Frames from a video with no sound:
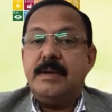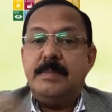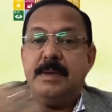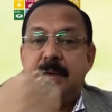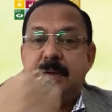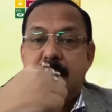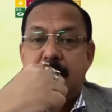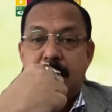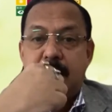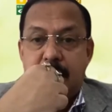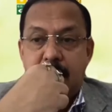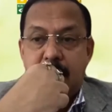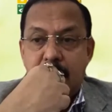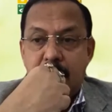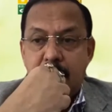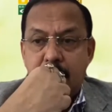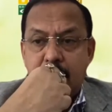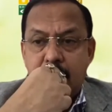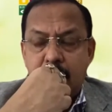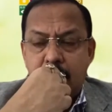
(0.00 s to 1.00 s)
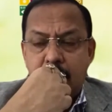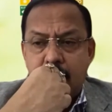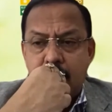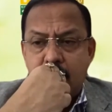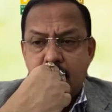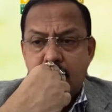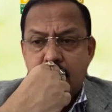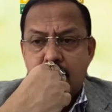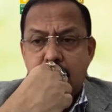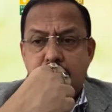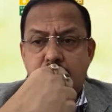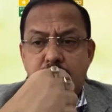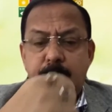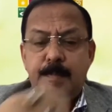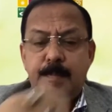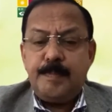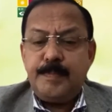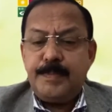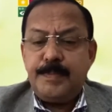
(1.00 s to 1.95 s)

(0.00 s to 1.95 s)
be done to